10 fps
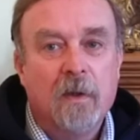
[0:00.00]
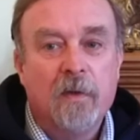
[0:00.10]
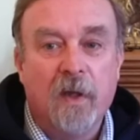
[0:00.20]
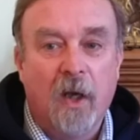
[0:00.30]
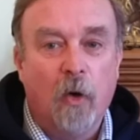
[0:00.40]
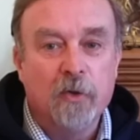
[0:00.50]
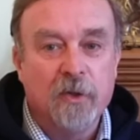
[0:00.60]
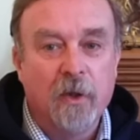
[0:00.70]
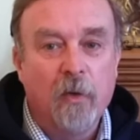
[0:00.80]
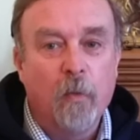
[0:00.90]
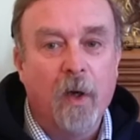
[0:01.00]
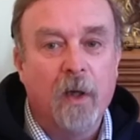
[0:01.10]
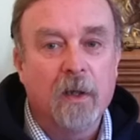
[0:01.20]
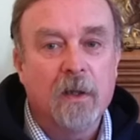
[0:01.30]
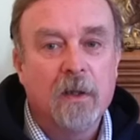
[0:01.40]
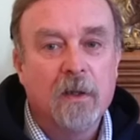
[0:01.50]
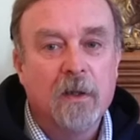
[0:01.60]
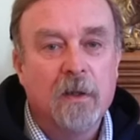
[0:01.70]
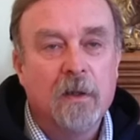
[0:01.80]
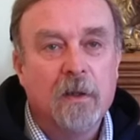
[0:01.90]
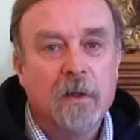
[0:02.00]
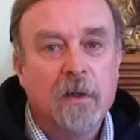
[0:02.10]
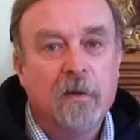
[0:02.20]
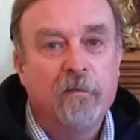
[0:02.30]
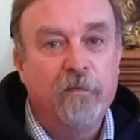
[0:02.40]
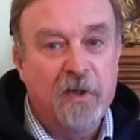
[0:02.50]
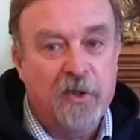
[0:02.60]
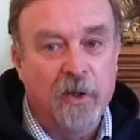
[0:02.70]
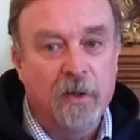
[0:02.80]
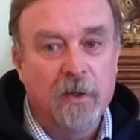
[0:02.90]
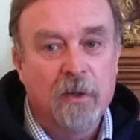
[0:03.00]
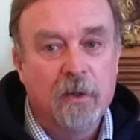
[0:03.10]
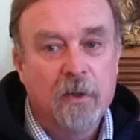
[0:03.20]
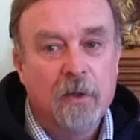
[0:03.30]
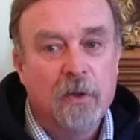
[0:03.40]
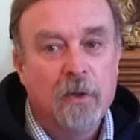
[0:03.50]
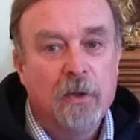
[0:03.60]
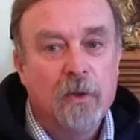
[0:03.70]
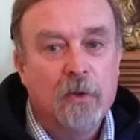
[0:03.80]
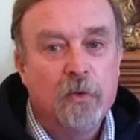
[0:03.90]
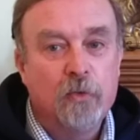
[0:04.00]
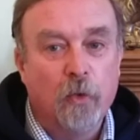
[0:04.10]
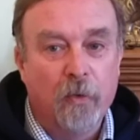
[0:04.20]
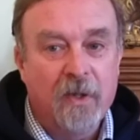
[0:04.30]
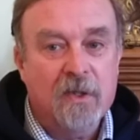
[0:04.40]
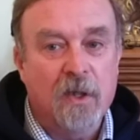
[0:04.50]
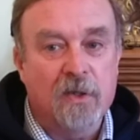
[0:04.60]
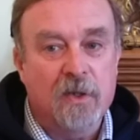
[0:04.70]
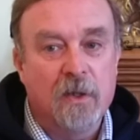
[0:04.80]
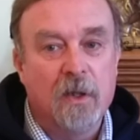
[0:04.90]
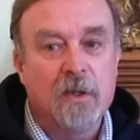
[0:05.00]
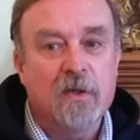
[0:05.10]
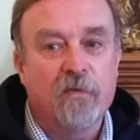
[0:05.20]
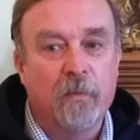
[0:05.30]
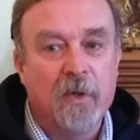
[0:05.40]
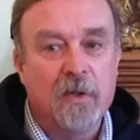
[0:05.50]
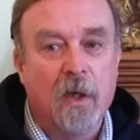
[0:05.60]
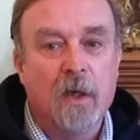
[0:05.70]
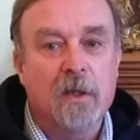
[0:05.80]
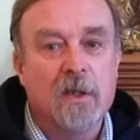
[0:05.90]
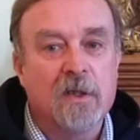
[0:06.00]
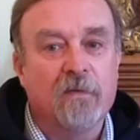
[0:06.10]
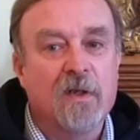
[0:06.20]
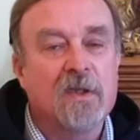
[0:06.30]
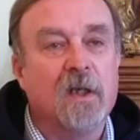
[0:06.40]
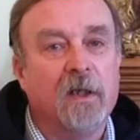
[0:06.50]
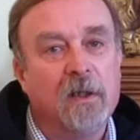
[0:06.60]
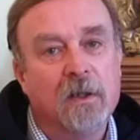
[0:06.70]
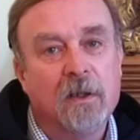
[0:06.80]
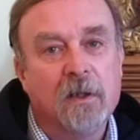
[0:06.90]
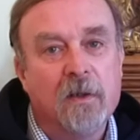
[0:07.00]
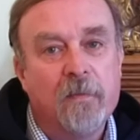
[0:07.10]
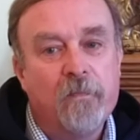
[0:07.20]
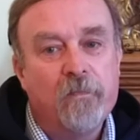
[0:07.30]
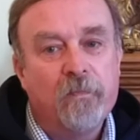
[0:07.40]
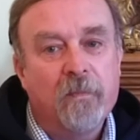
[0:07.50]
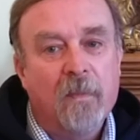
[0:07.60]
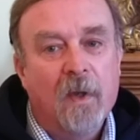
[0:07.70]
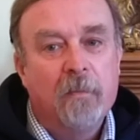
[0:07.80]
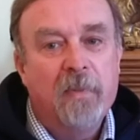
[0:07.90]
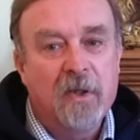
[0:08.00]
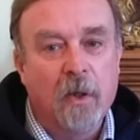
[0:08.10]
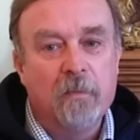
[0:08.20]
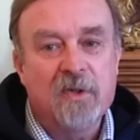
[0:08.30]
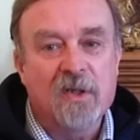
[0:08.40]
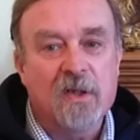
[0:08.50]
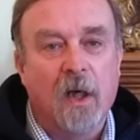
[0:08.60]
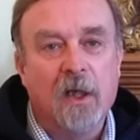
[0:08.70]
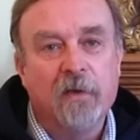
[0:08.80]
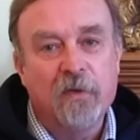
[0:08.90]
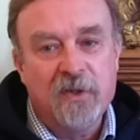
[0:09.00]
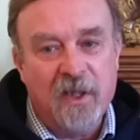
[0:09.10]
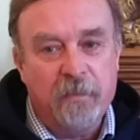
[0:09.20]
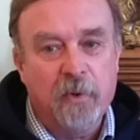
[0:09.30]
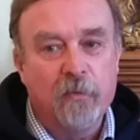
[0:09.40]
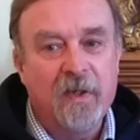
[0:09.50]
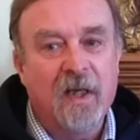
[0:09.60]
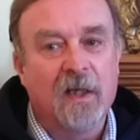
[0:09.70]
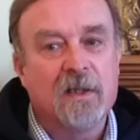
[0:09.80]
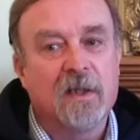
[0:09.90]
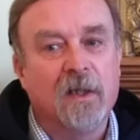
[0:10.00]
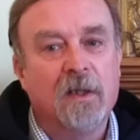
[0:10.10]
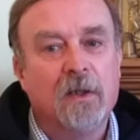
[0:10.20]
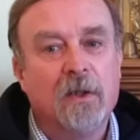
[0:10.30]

Their ordinary work, fishing, drawing sustenance from the darkness of the sea, becomes a sign of a deeper reality,